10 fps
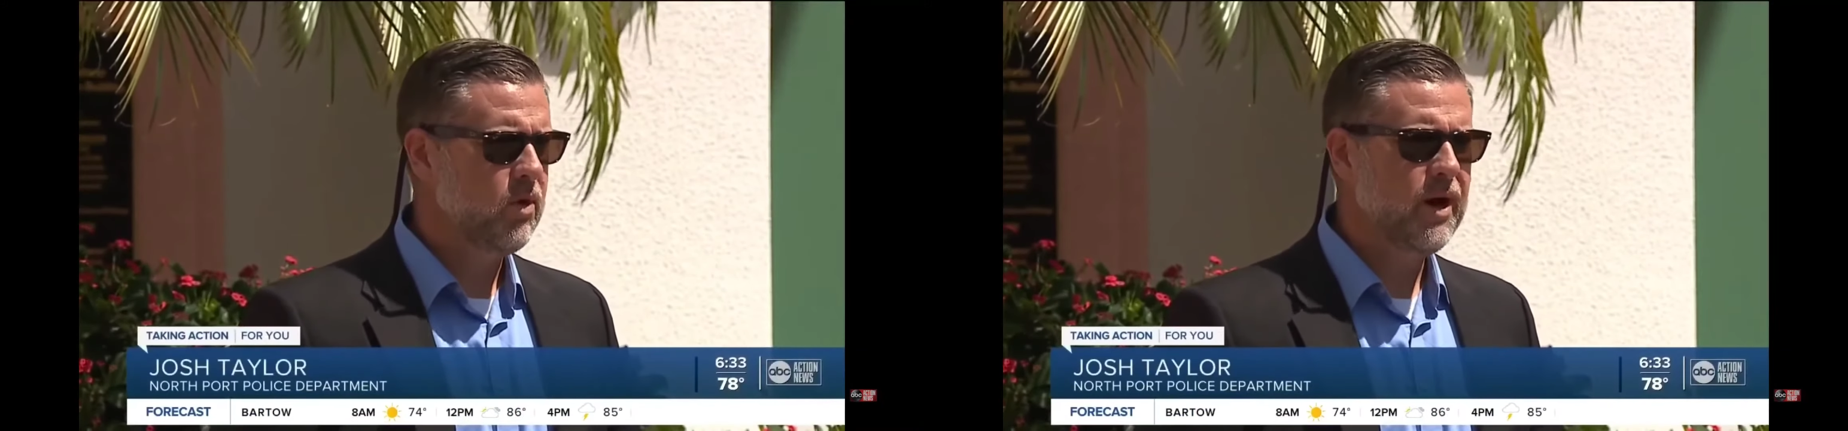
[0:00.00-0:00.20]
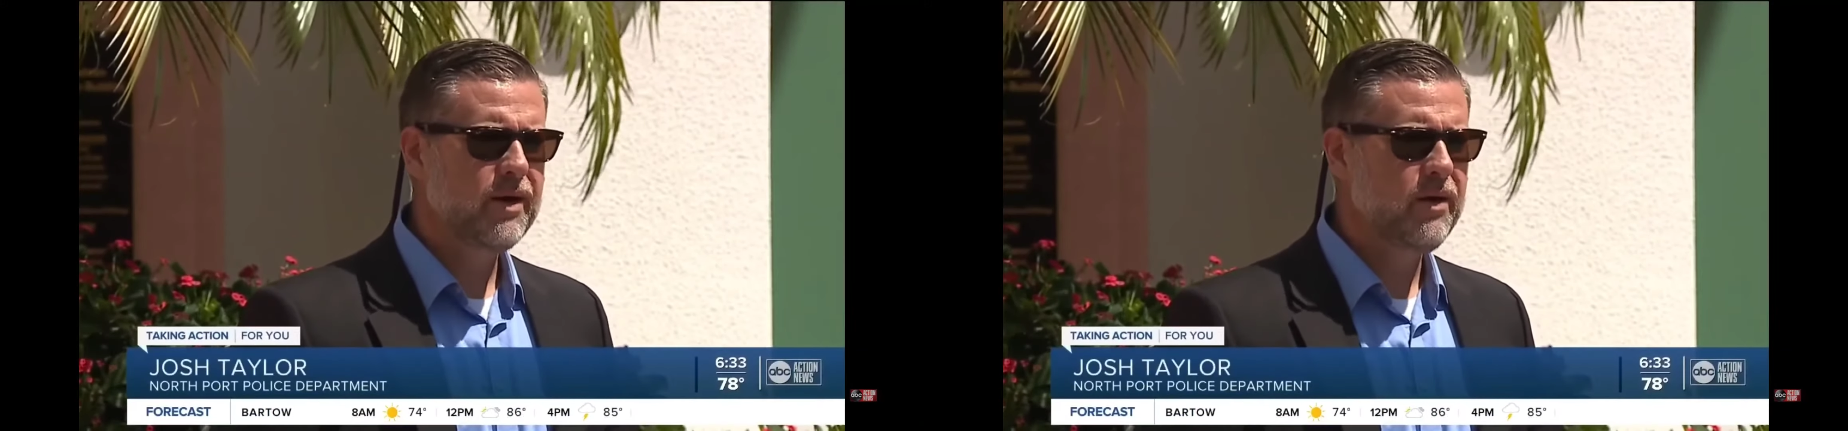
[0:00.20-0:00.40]

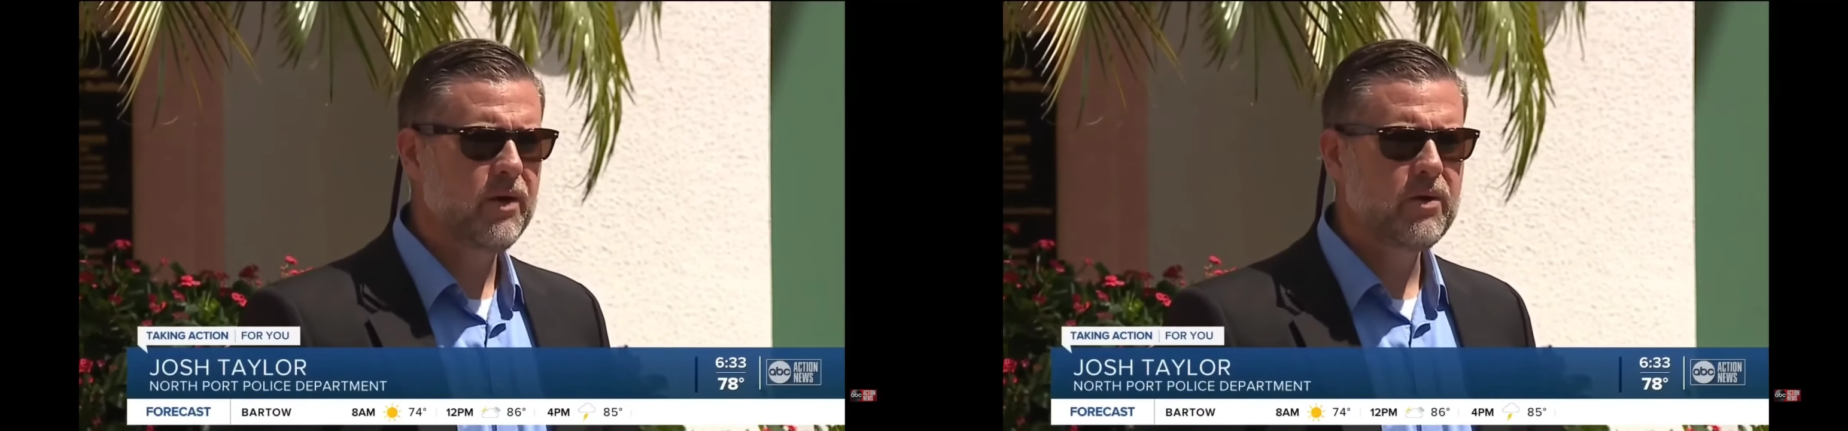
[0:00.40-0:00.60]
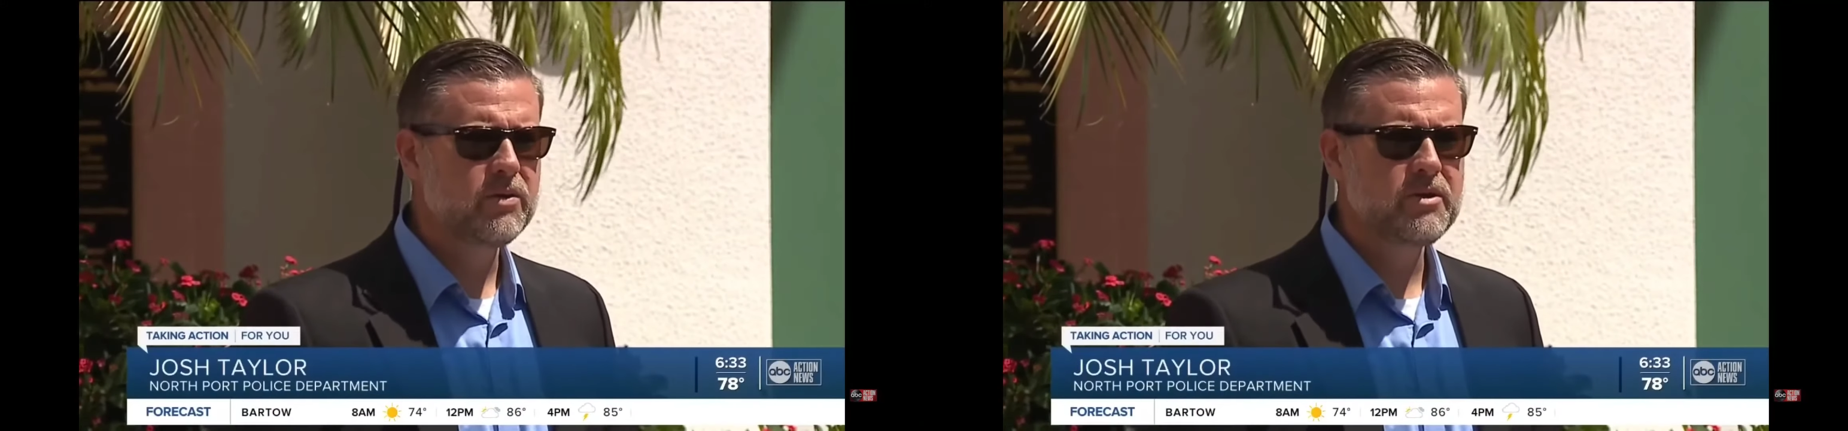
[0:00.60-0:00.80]
Brian
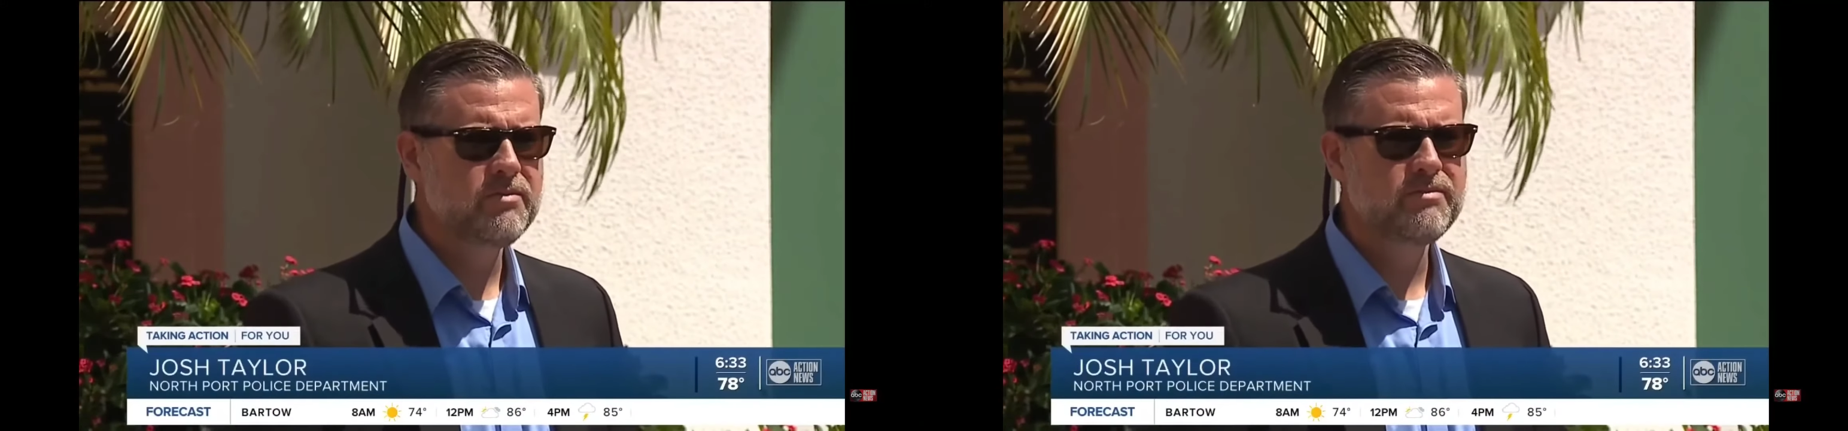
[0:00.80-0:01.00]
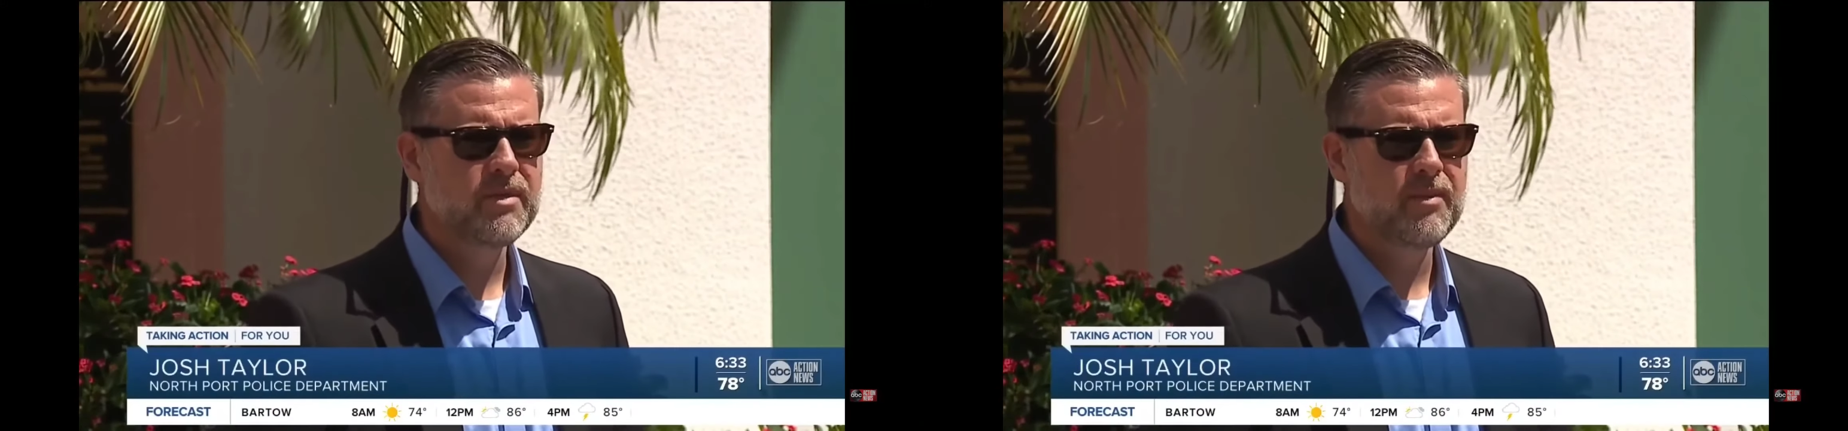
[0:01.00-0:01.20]
knows.